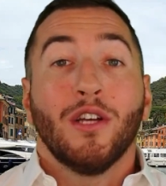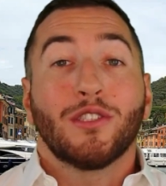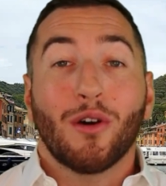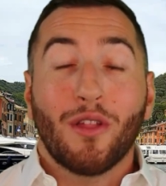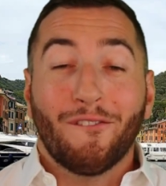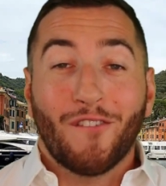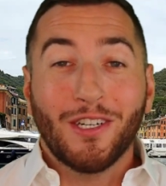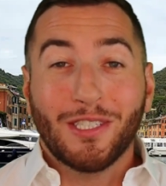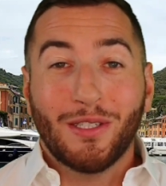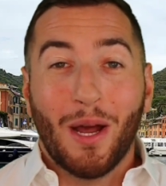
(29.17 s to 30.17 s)
So the
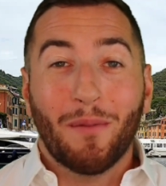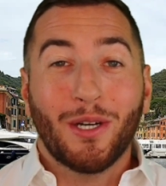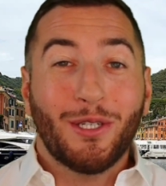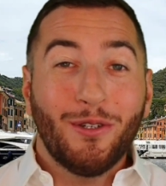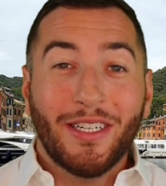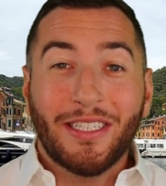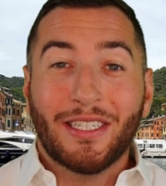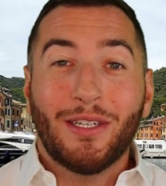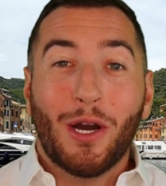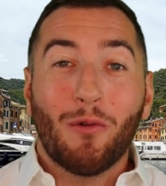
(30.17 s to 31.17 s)
first number you need
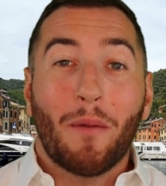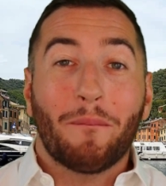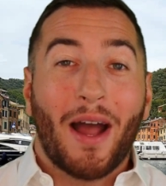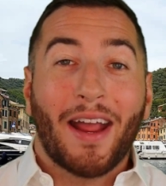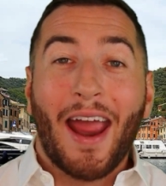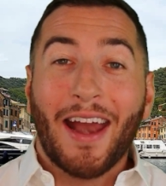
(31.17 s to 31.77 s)
to know when buying